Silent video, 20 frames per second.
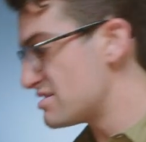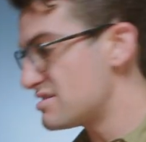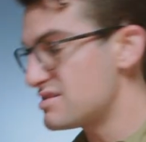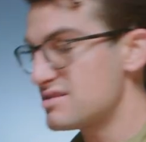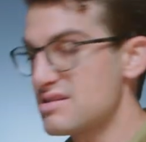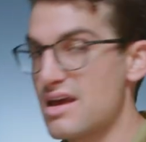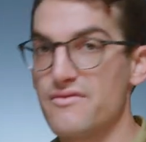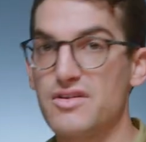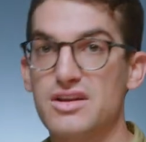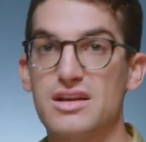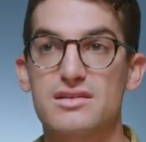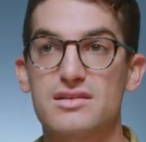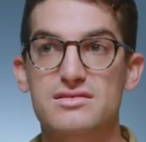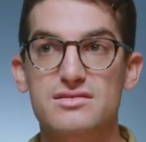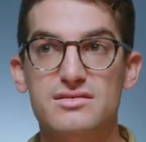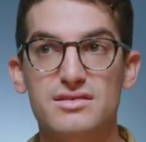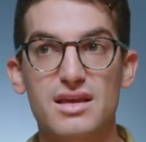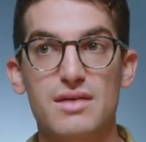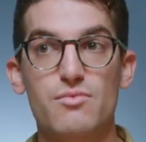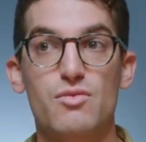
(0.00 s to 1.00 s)
seven
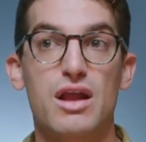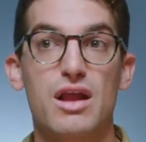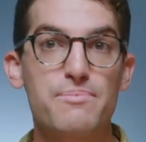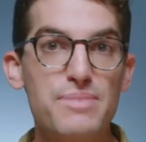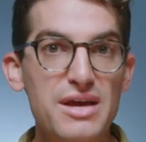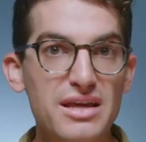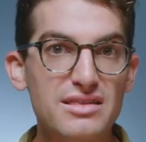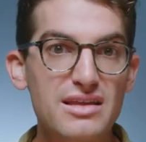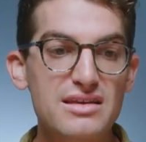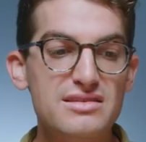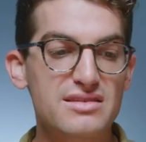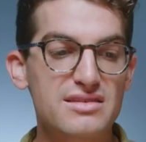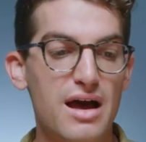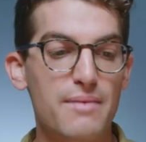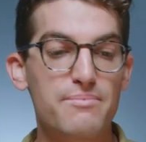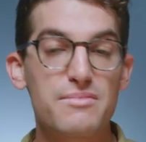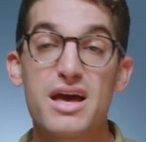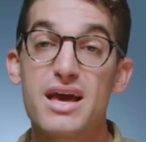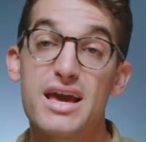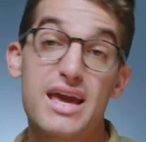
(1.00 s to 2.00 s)
Slim, when I pick this
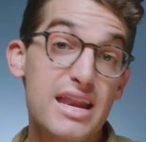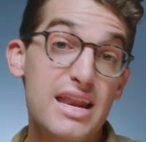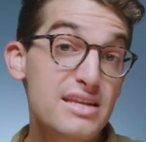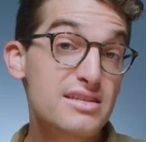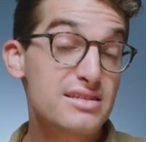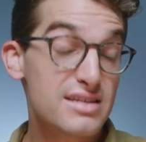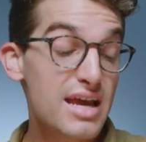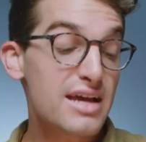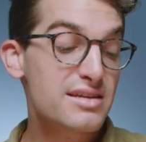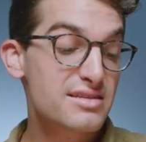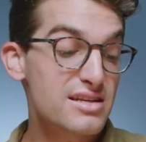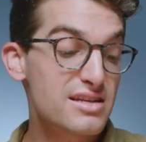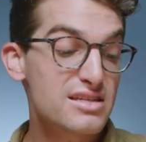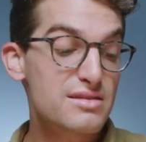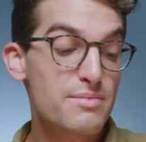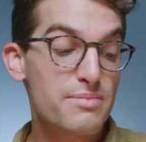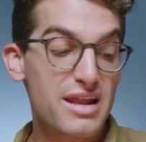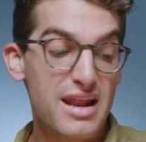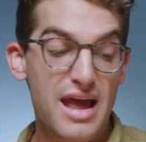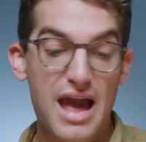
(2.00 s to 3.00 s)
up, it is, yes, it is
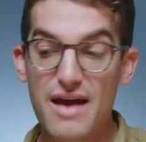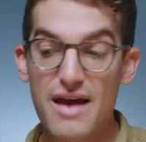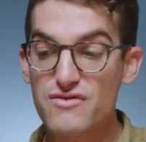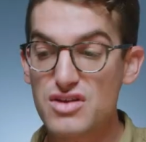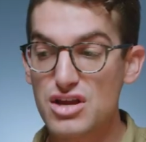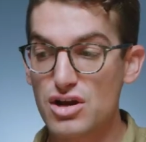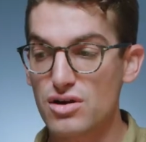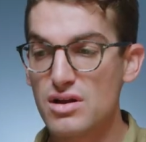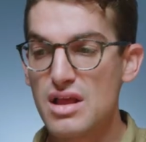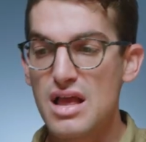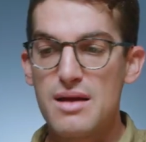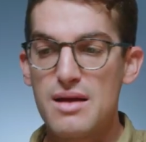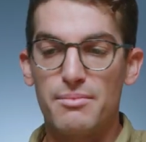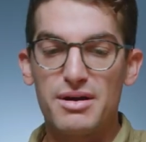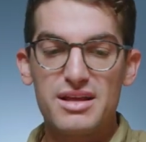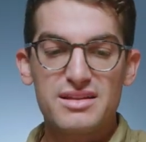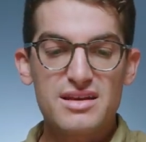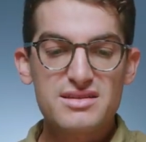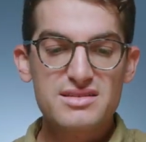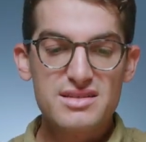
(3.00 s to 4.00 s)
a bit heavier,
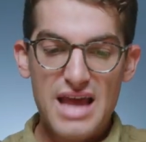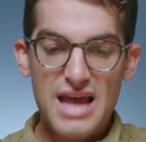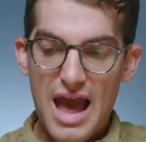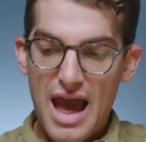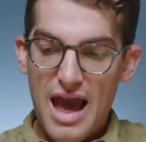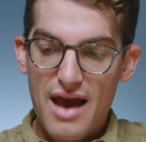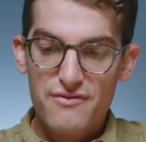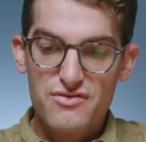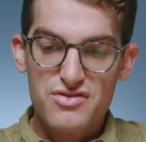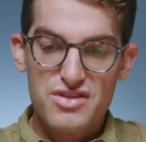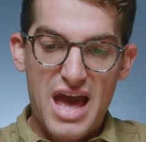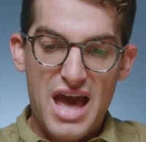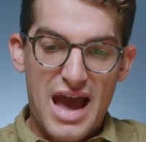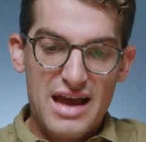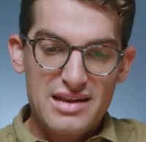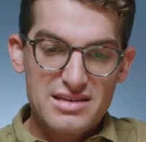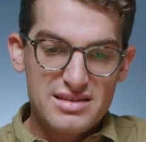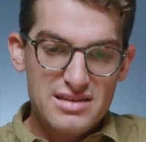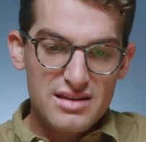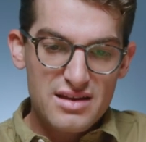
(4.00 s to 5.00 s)
but it doesn't have
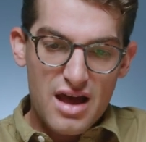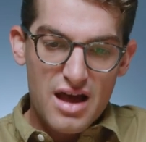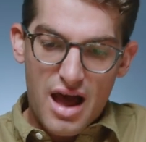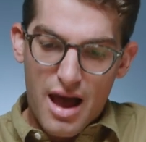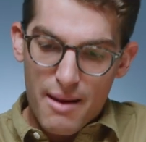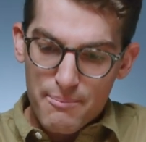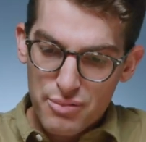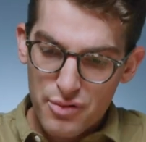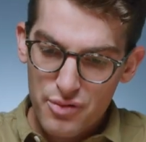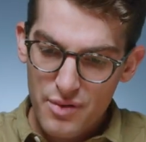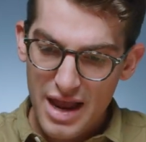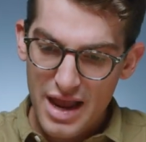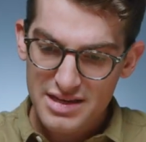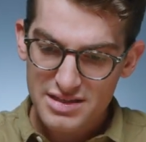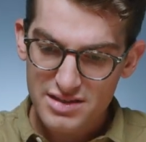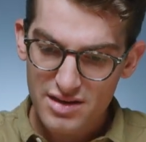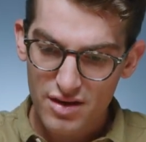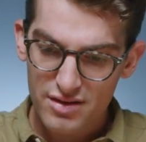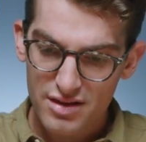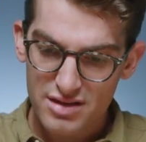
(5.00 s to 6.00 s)
that uh,
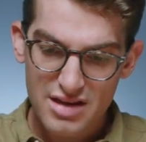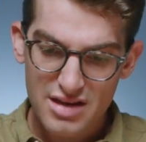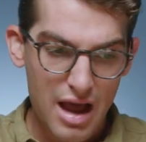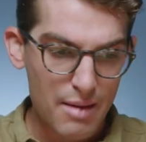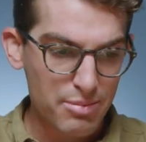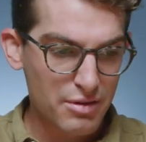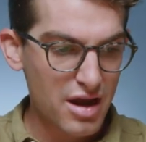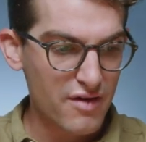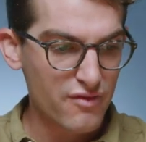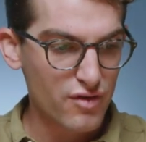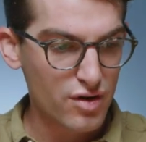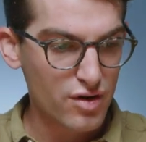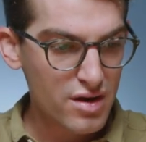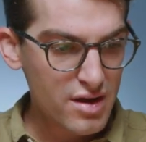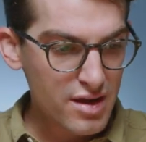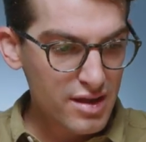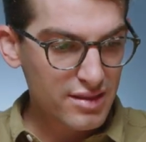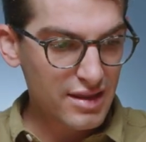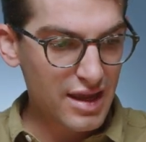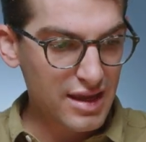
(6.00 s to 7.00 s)
press on the top cover
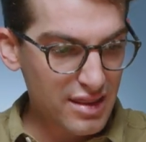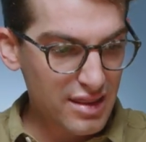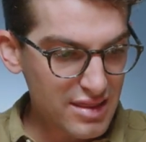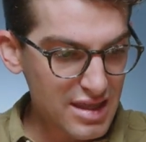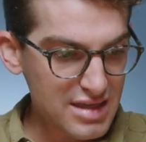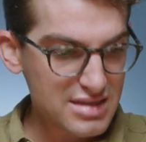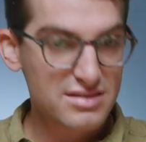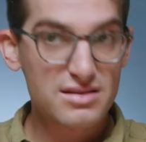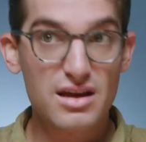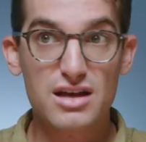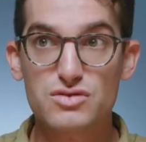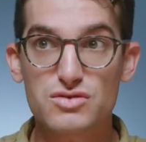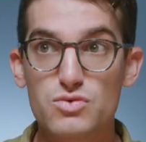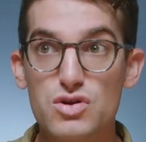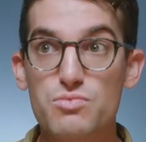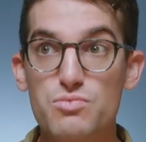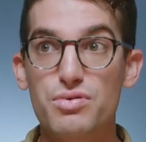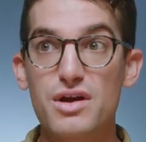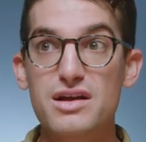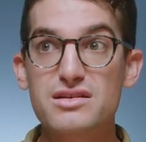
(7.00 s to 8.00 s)
like this does. When
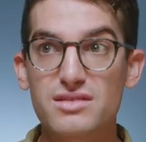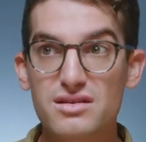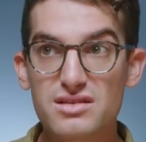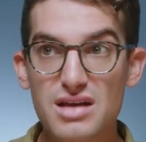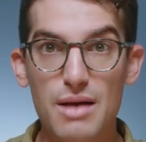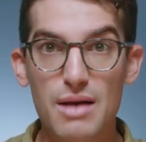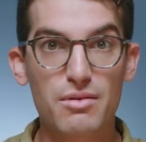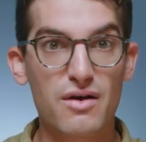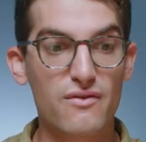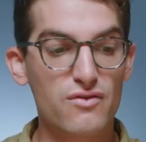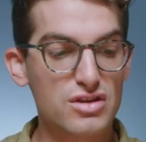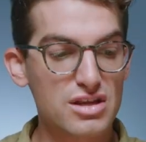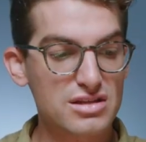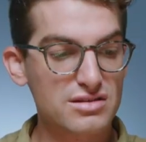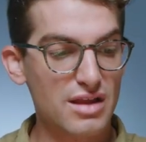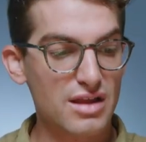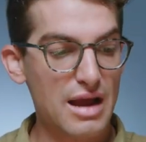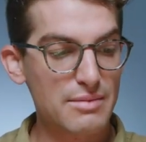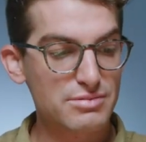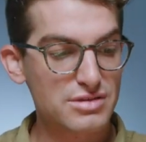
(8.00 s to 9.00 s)
you press the top cover of
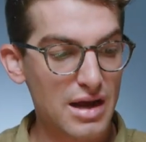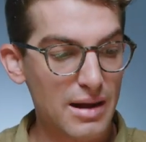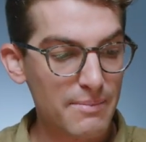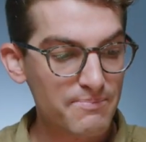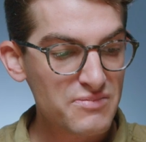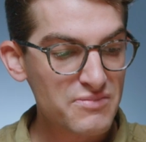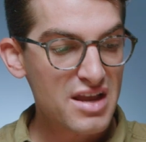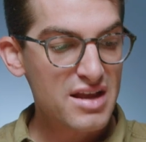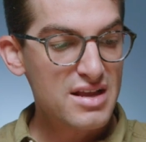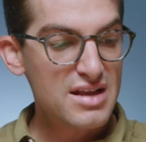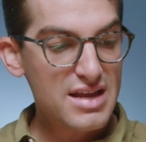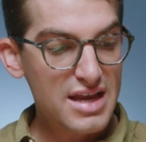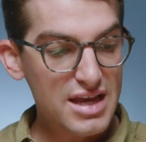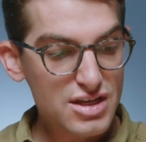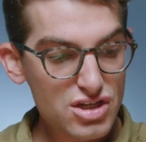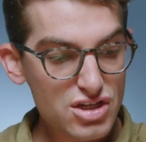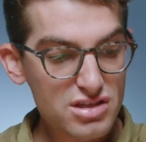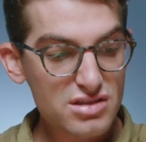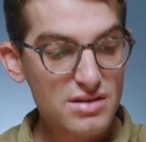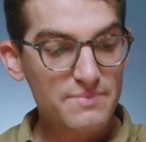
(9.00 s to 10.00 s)
this laptop, it
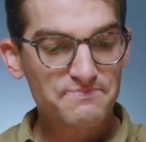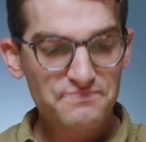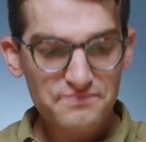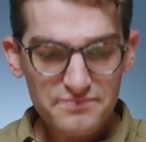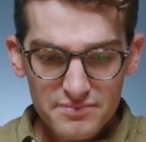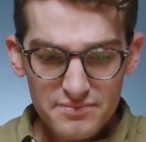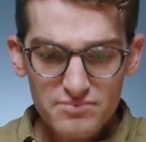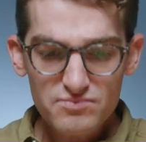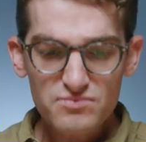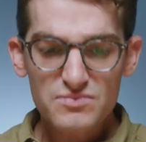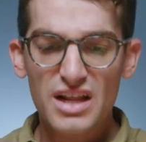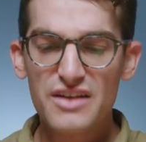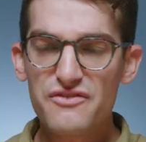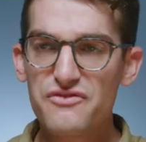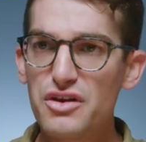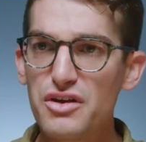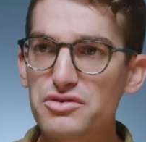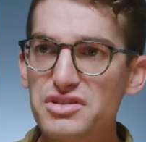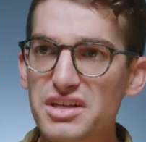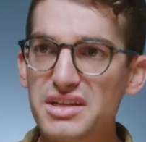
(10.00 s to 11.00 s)
just
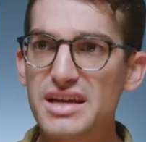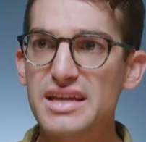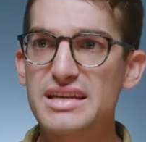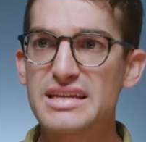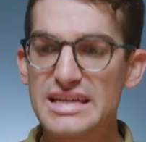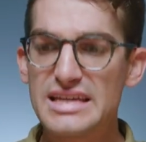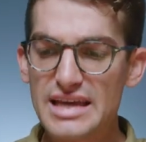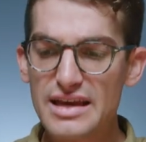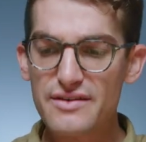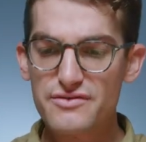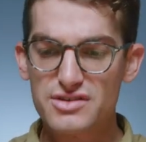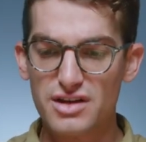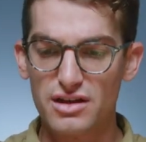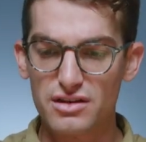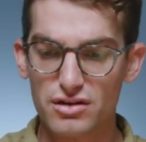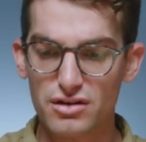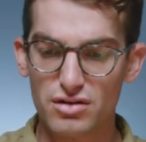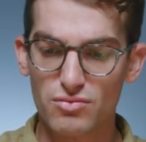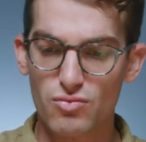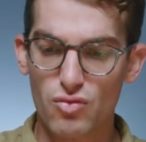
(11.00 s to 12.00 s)
feels like it gives a
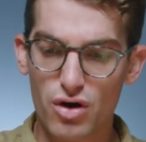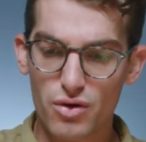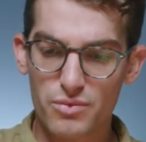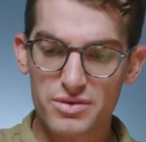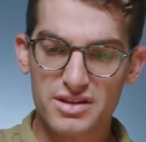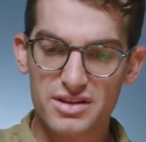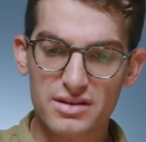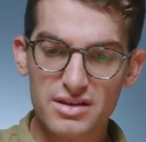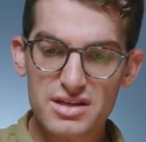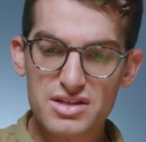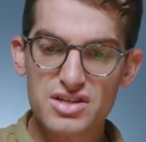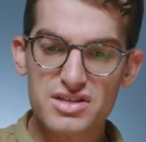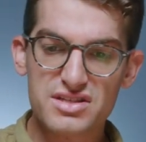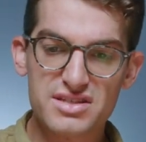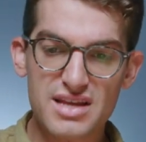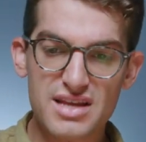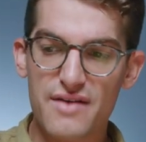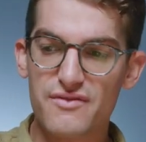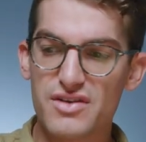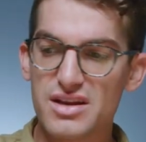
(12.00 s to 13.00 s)
little more. With the Legion
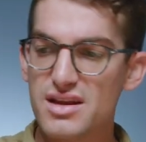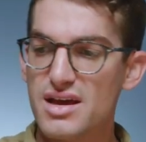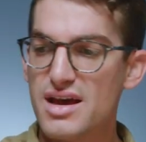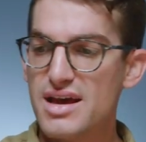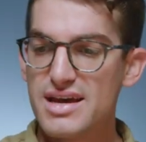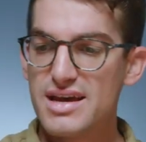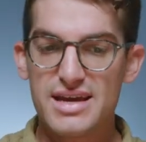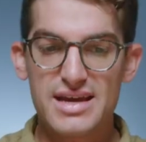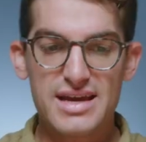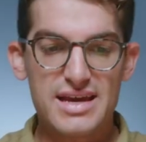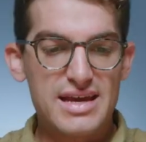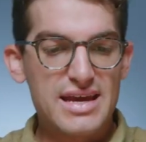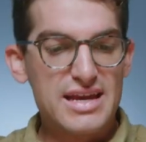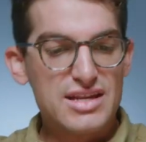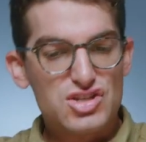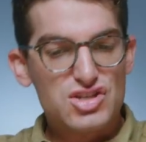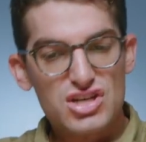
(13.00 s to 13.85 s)
seven, it, it